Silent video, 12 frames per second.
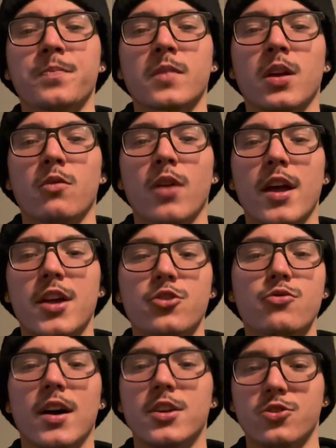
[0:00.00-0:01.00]
right? And you
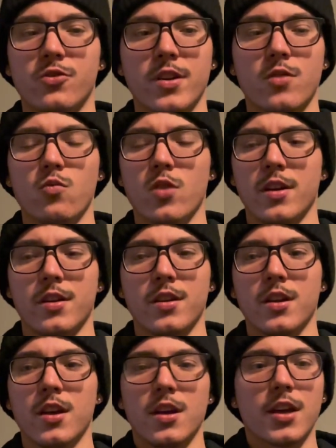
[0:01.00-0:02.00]
guys are in what,
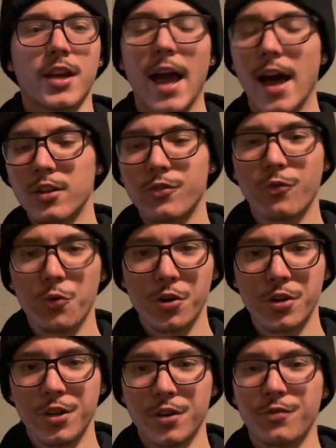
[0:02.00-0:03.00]

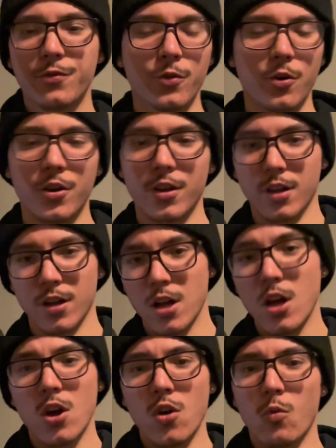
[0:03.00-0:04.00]
California, Florida,
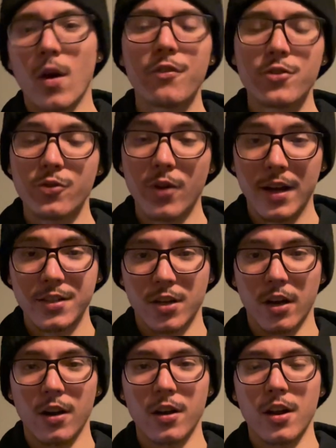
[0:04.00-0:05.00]
wherever you guys
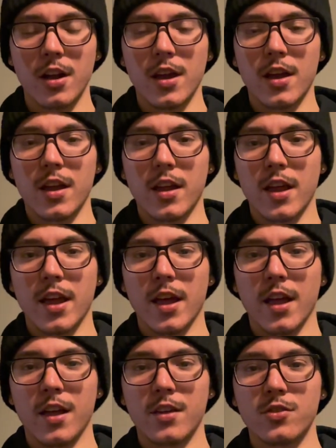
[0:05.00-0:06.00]
are,
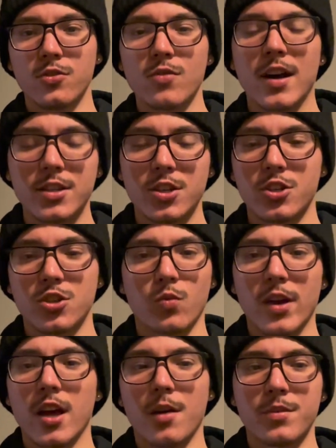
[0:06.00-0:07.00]
and you guys can just
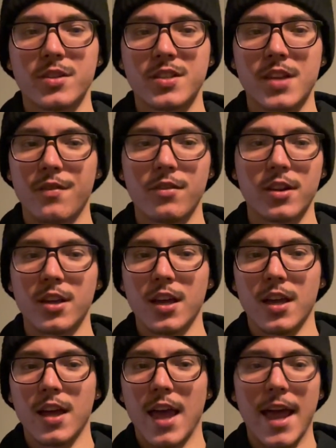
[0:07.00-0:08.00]
wake up at 7,
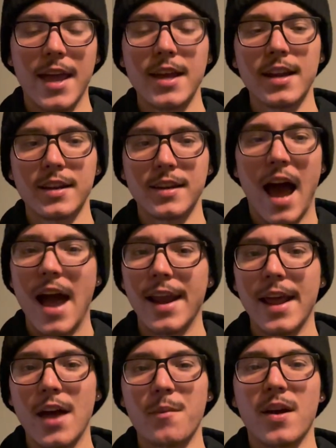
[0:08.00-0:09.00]
8, 9
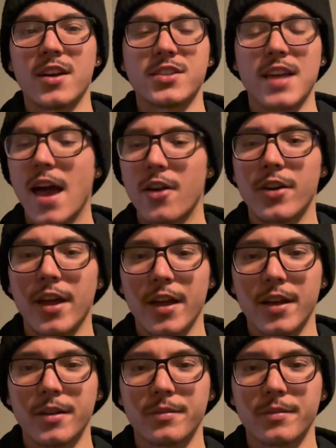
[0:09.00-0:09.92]
a.m. on a Saturday